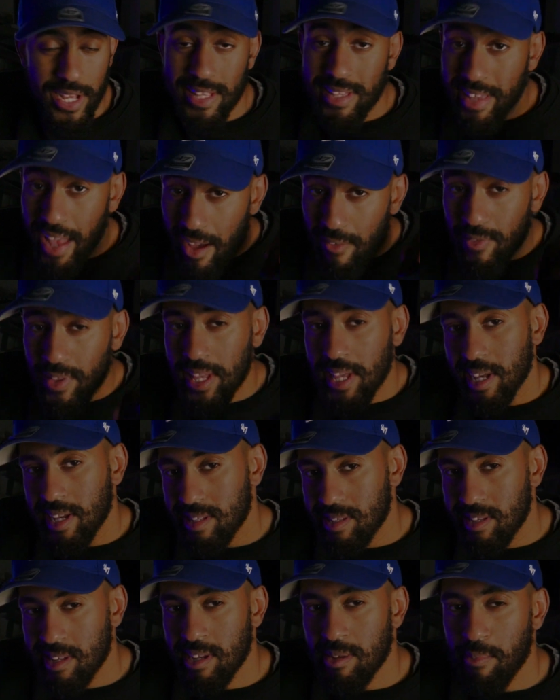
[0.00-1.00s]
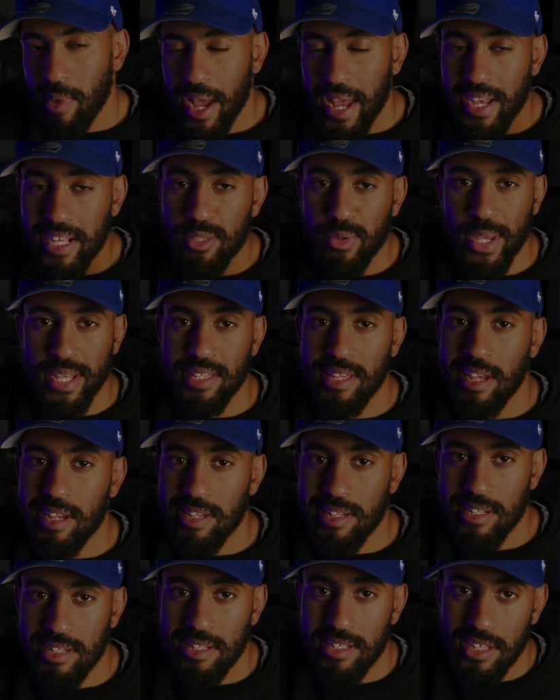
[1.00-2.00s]
it definitely exceeded my
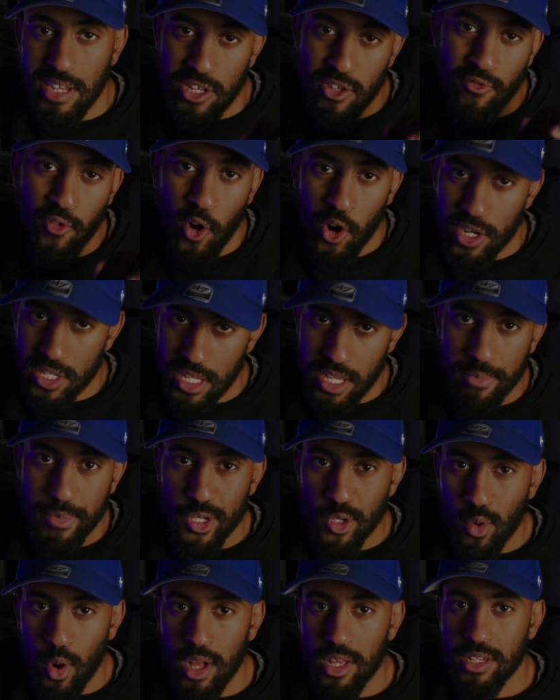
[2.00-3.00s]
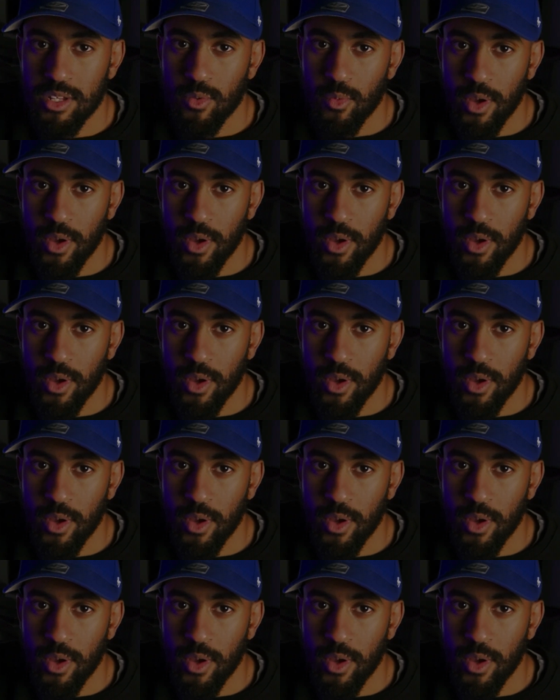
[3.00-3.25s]
expectations as far as image quality